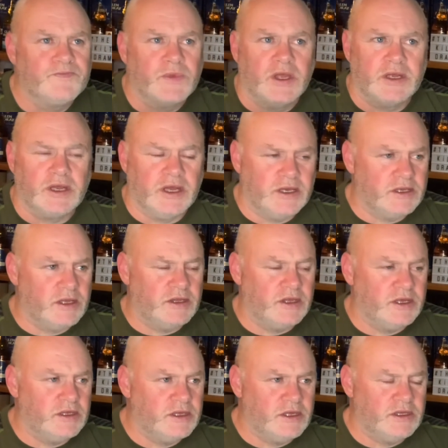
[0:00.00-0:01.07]
Again,
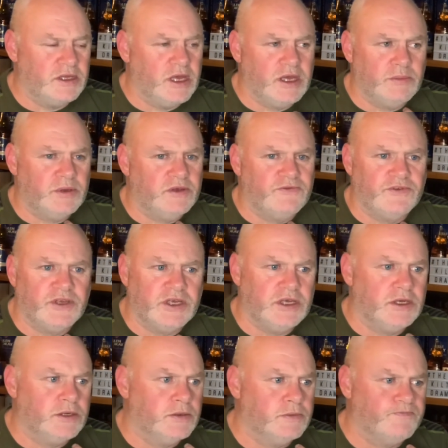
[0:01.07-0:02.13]
the ABV,